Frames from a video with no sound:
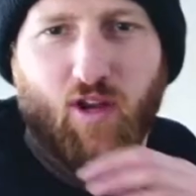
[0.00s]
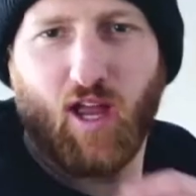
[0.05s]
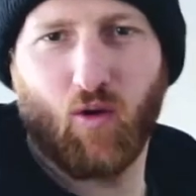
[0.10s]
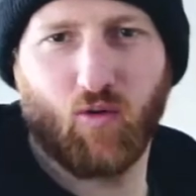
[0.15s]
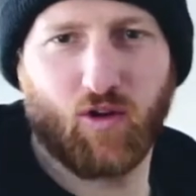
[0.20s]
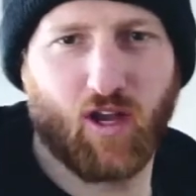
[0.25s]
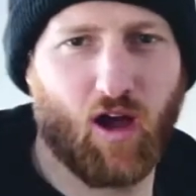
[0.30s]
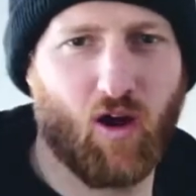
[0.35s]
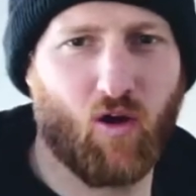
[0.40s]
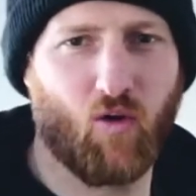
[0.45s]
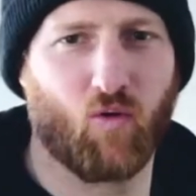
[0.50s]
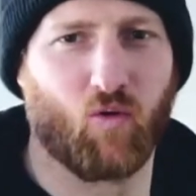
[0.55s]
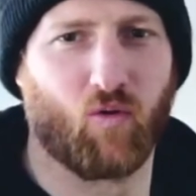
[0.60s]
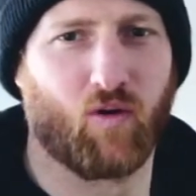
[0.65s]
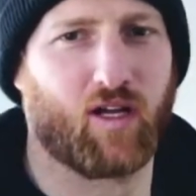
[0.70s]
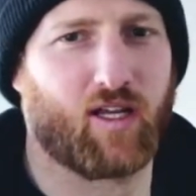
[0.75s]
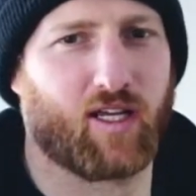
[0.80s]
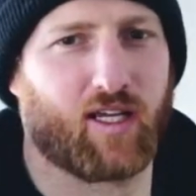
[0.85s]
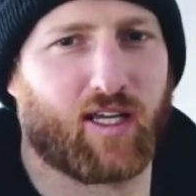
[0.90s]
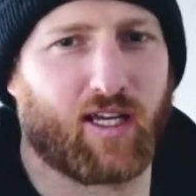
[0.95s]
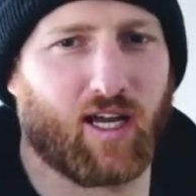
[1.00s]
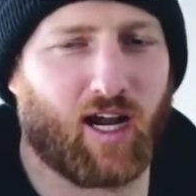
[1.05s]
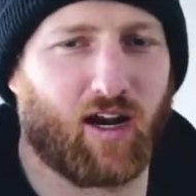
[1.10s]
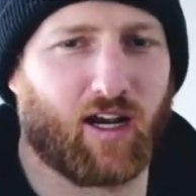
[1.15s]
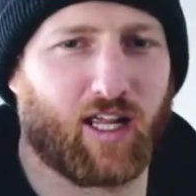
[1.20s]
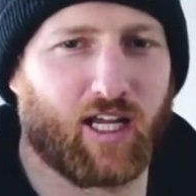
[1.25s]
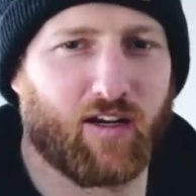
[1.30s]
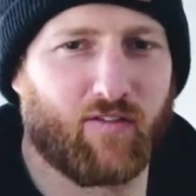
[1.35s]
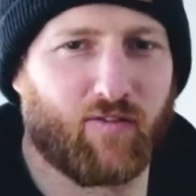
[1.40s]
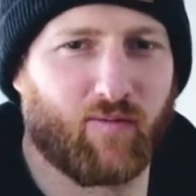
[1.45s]
yo, yo!
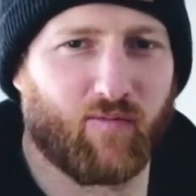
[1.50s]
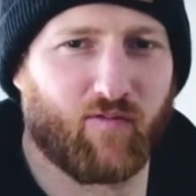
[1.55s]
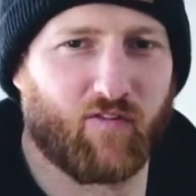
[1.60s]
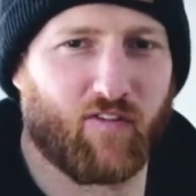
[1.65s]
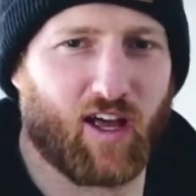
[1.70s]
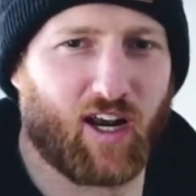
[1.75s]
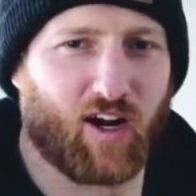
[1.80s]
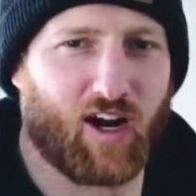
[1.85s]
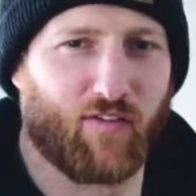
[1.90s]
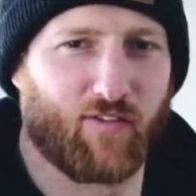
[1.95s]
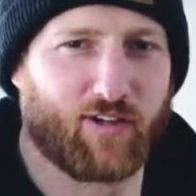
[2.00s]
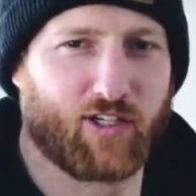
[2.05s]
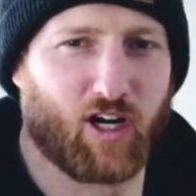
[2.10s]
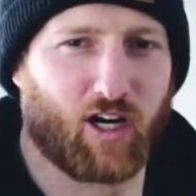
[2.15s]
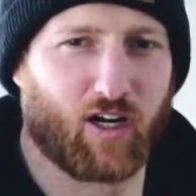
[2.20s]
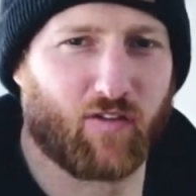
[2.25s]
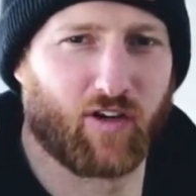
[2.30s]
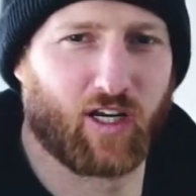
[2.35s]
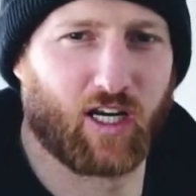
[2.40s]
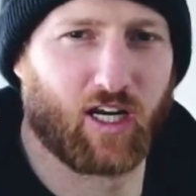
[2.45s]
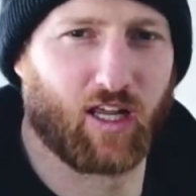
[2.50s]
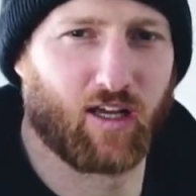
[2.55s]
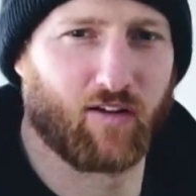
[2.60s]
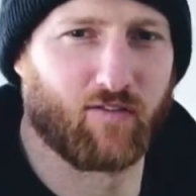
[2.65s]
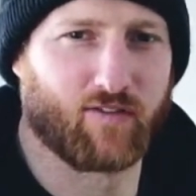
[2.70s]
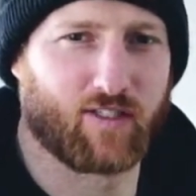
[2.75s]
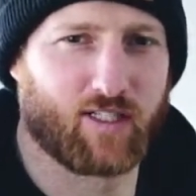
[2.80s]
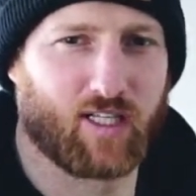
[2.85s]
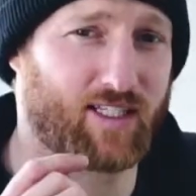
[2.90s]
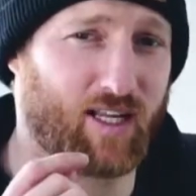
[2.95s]
Carl here from Vallerret Photography
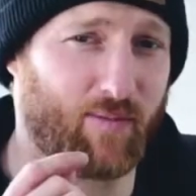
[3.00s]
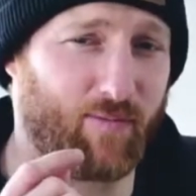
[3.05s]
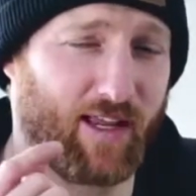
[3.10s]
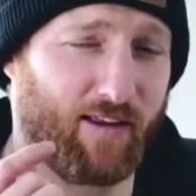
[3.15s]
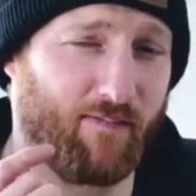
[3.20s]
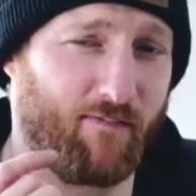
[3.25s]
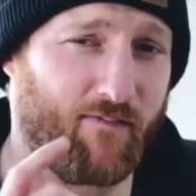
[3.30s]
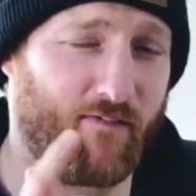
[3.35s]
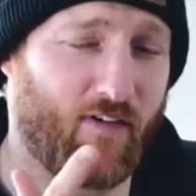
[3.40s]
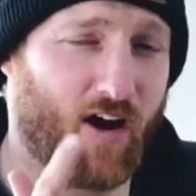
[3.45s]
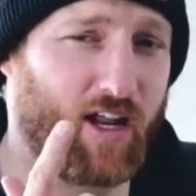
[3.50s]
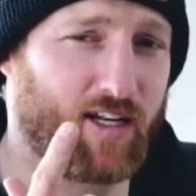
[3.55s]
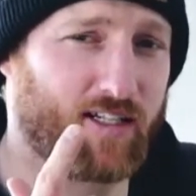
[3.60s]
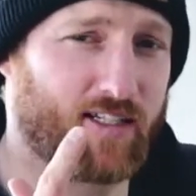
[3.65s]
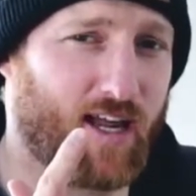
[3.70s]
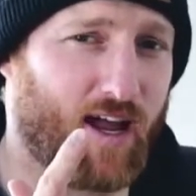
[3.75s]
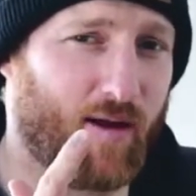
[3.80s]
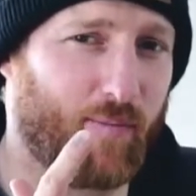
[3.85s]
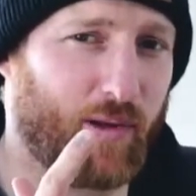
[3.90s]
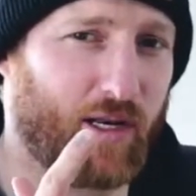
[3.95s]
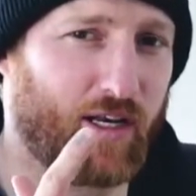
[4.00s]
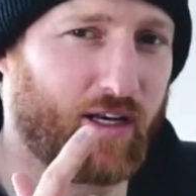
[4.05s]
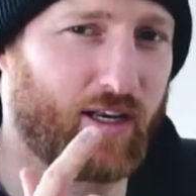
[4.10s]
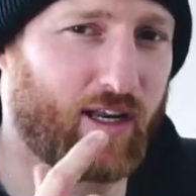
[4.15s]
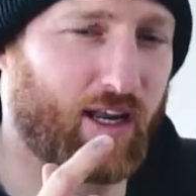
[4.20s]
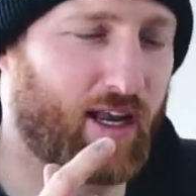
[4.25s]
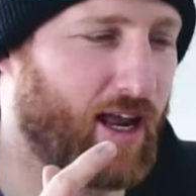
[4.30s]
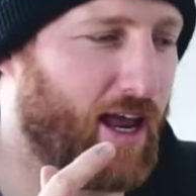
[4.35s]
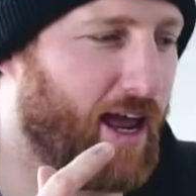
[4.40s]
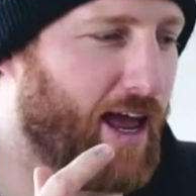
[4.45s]
Gloves. Something fun's
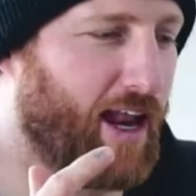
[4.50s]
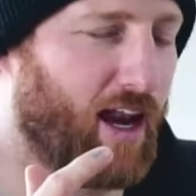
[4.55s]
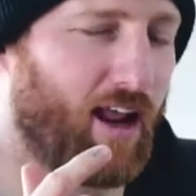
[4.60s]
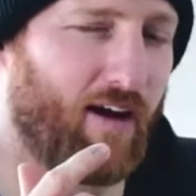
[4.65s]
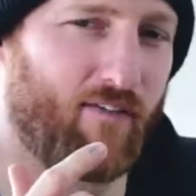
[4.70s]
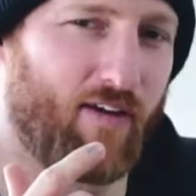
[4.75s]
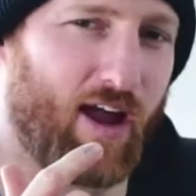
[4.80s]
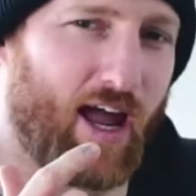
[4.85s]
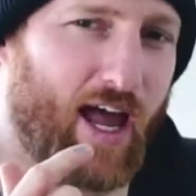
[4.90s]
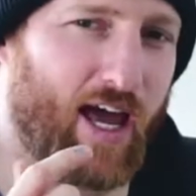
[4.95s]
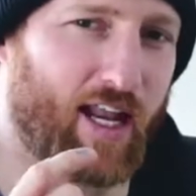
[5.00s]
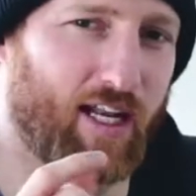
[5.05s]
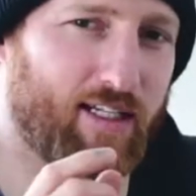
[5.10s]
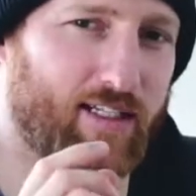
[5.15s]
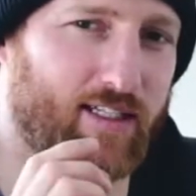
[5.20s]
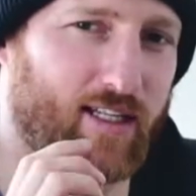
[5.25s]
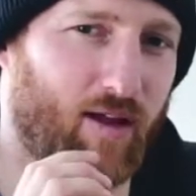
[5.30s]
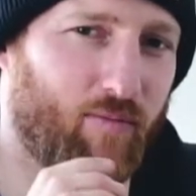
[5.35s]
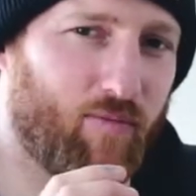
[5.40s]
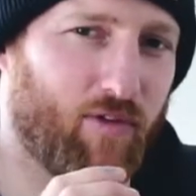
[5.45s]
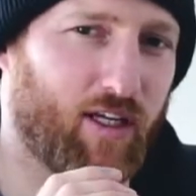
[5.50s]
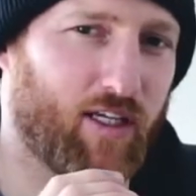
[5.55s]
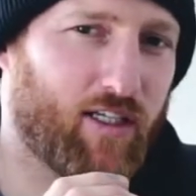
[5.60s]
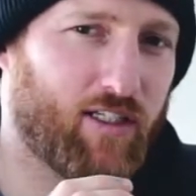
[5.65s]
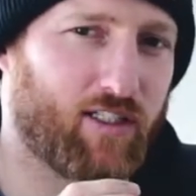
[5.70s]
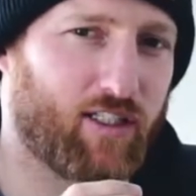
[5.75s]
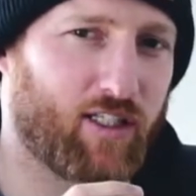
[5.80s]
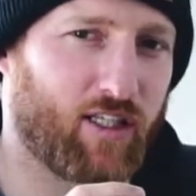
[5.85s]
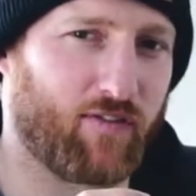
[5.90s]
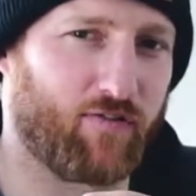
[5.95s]
happened and I've added
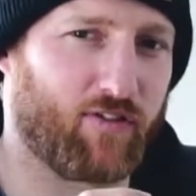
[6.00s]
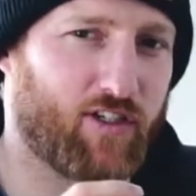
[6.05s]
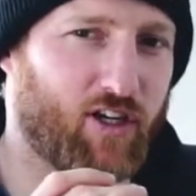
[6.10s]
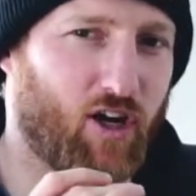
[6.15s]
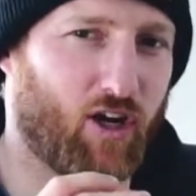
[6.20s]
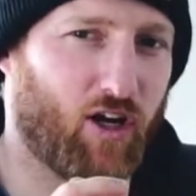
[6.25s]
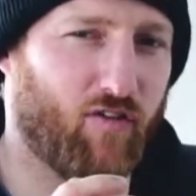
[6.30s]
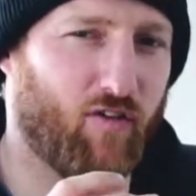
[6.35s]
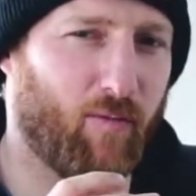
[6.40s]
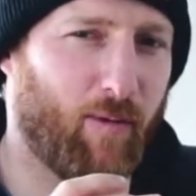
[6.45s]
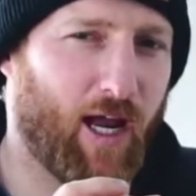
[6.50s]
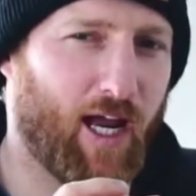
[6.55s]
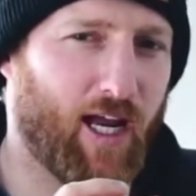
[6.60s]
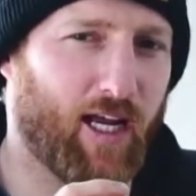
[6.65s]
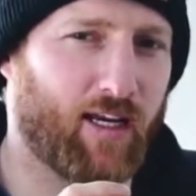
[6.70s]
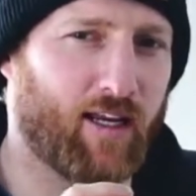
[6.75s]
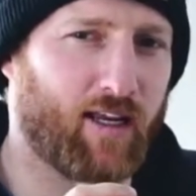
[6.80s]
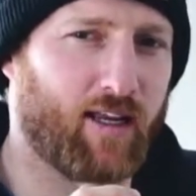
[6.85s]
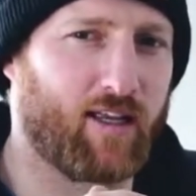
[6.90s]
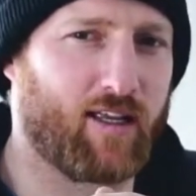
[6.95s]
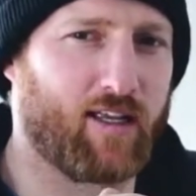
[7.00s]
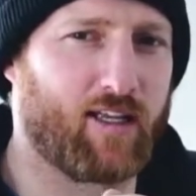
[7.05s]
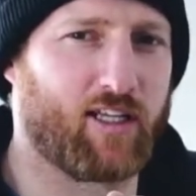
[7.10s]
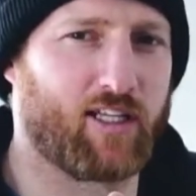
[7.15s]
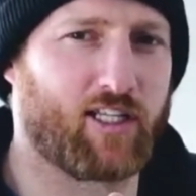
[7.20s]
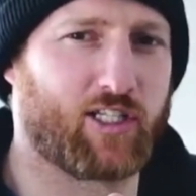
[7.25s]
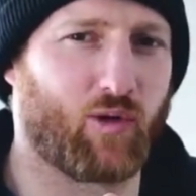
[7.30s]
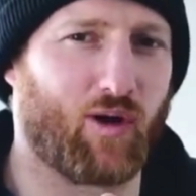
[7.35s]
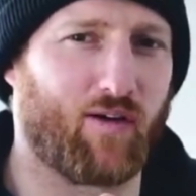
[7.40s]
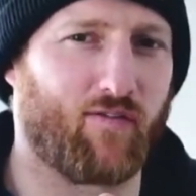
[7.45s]
something to the photography bag.
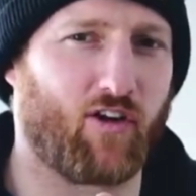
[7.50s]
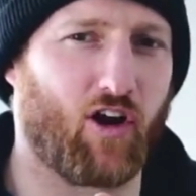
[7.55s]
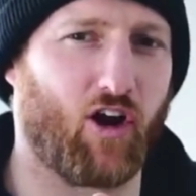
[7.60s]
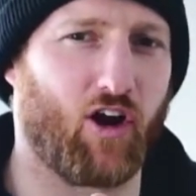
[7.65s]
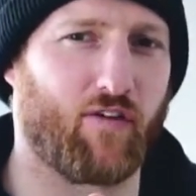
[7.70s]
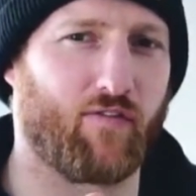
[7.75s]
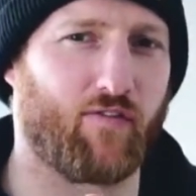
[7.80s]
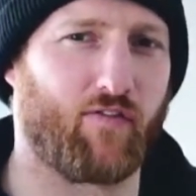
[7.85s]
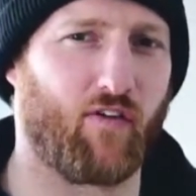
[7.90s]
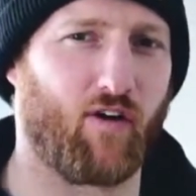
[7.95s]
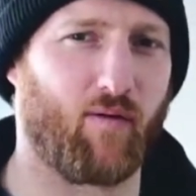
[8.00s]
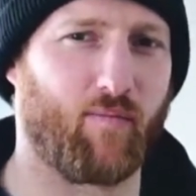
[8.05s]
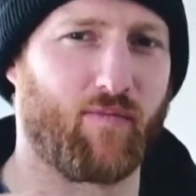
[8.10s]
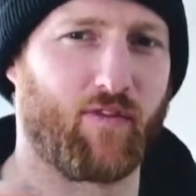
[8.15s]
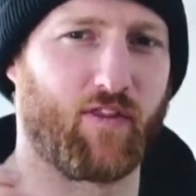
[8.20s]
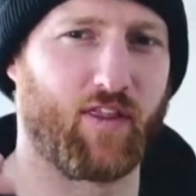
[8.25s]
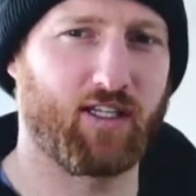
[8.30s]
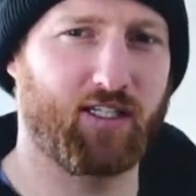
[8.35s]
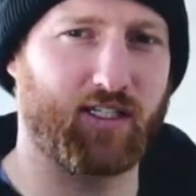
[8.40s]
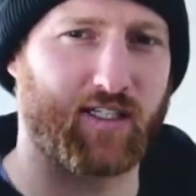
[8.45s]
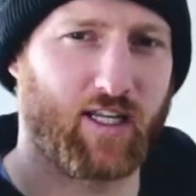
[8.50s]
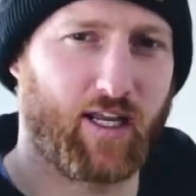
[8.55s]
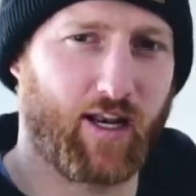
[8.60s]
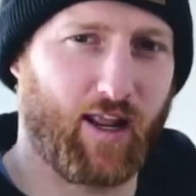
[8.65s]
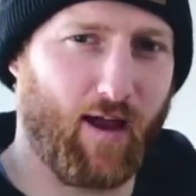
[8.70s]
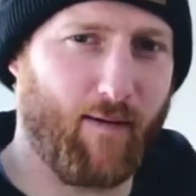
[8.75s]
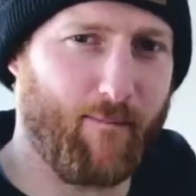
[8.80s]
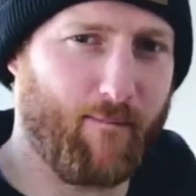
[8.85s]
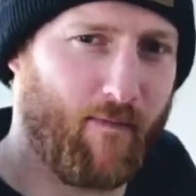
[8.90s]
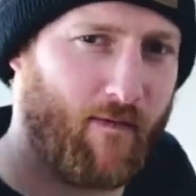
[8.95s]
So I've gone from this
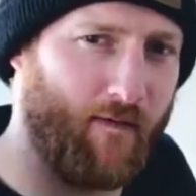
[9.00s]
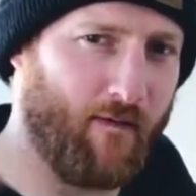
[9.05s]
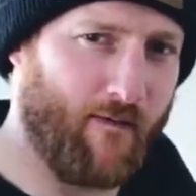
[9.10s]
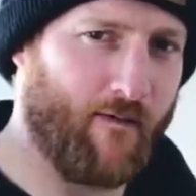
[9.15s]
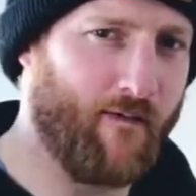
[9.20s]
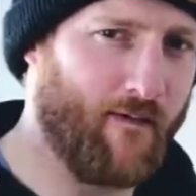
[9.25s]
setup,